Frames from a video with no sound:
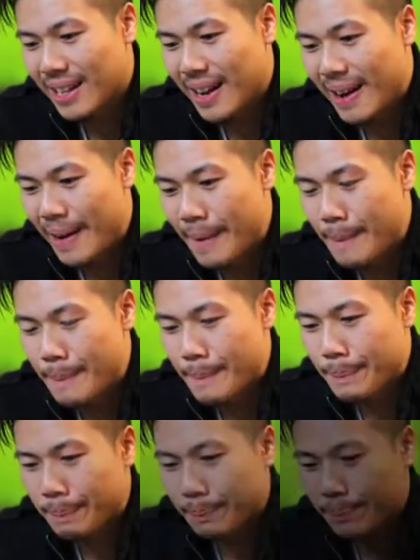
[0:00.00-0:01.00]
Um,
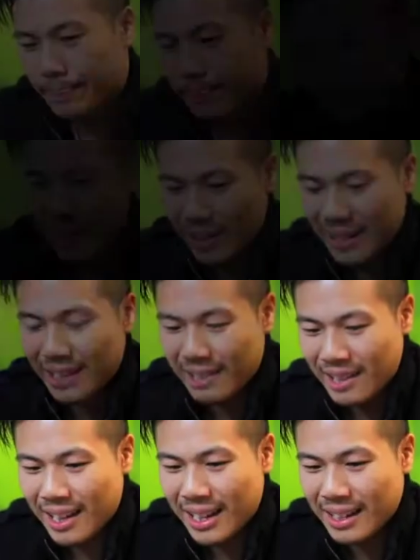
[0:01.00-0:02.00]
not only,
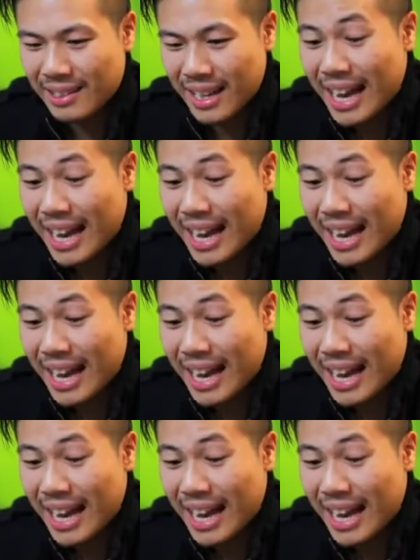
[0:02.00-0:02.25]
I guess,